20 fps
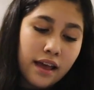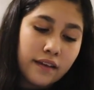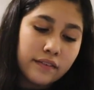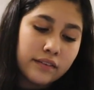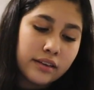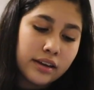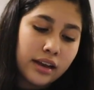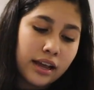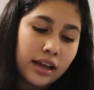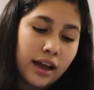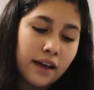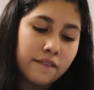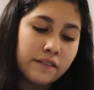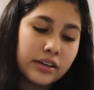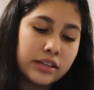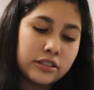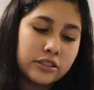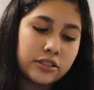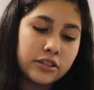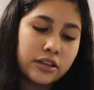And then I have
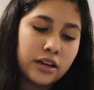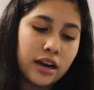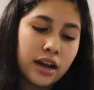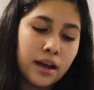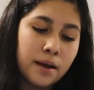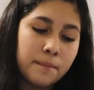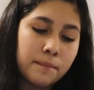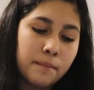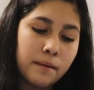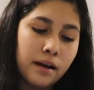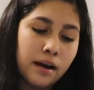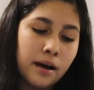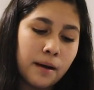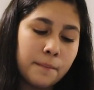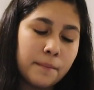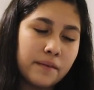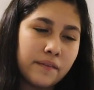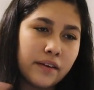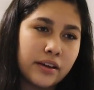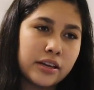
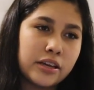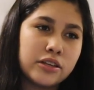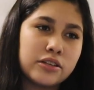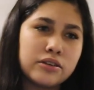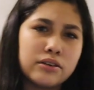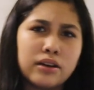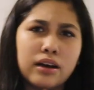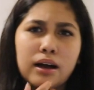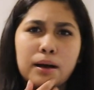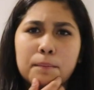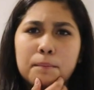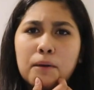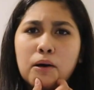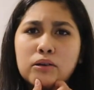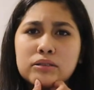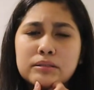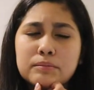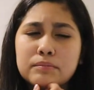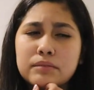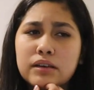Instagram. If I need to
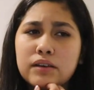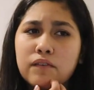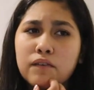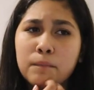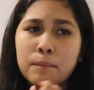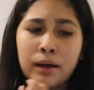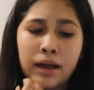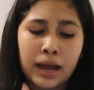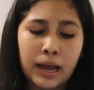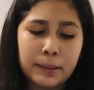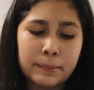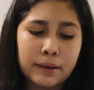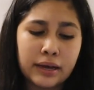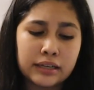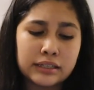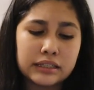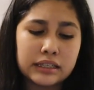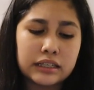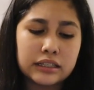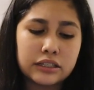post something from my
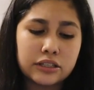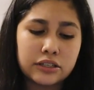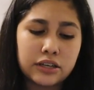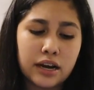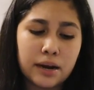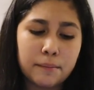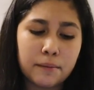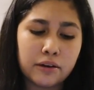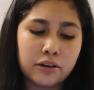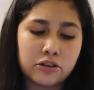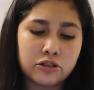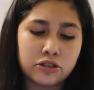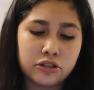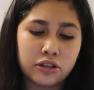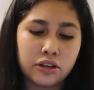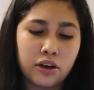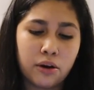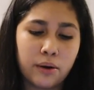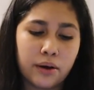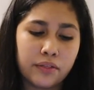iPad to Instagram, I
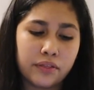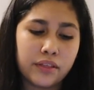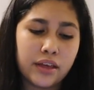usually go on